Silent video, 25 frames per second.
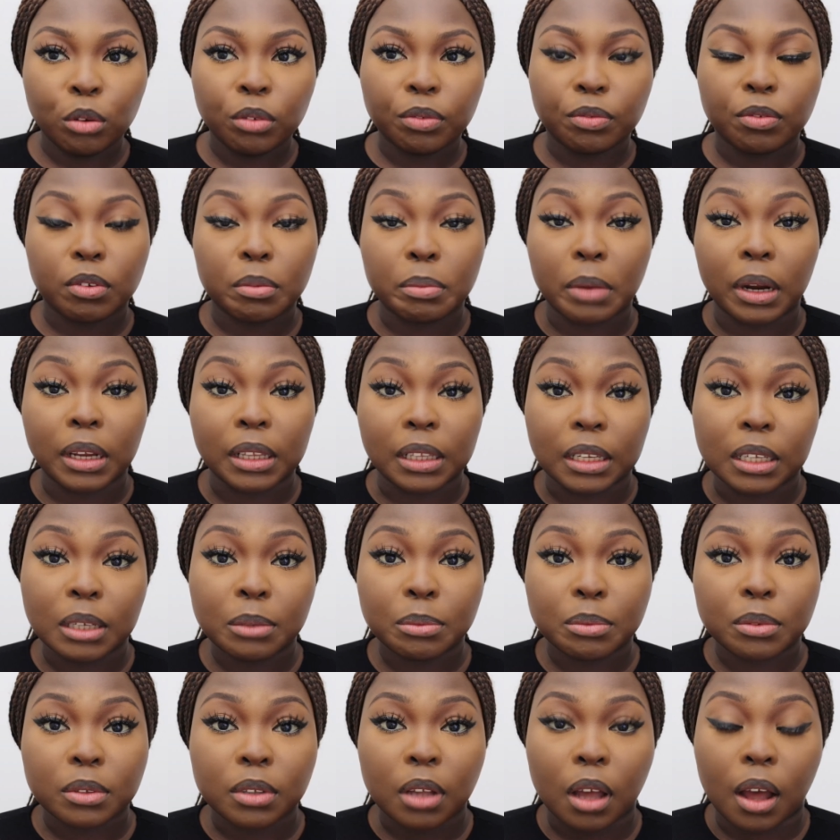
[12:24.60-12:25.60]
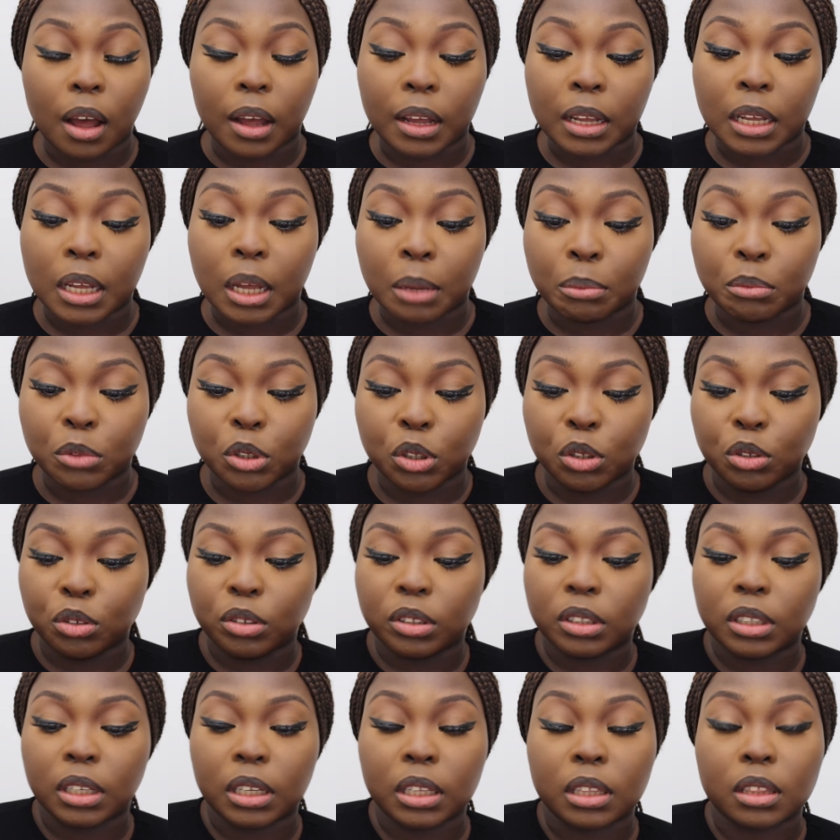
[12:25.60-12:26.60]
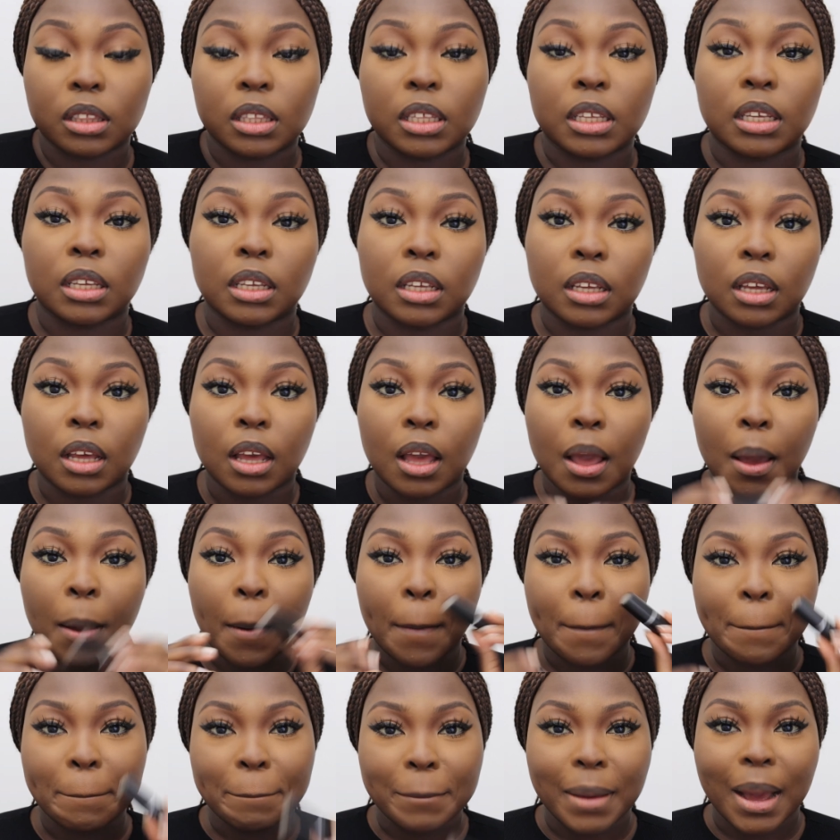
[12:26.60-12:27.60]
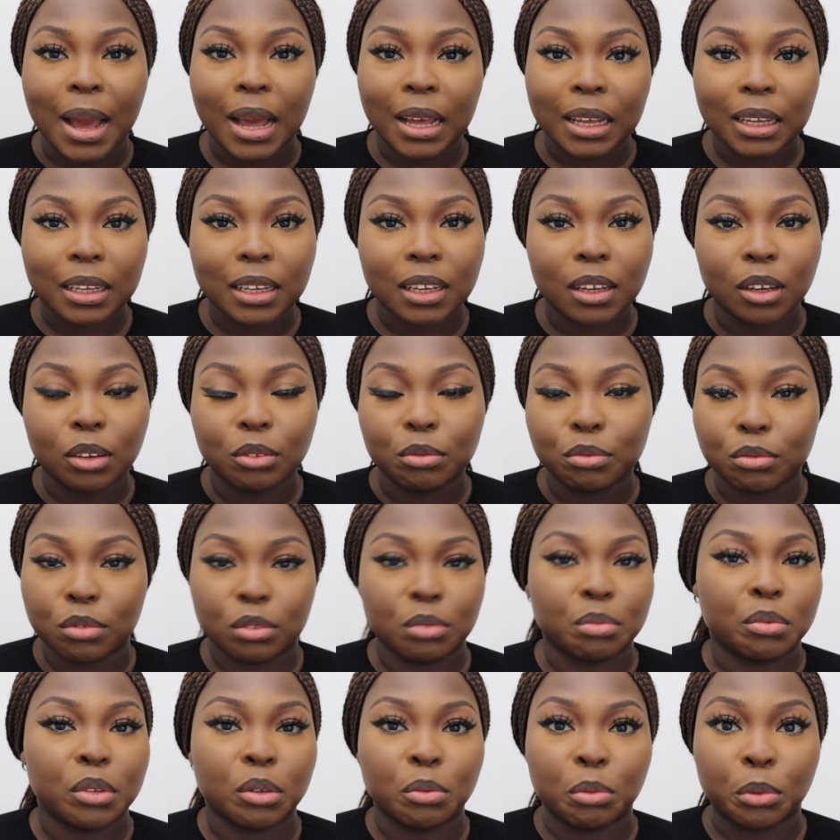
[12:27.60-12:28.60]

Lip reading: for my lips, I am using the MAC Ruby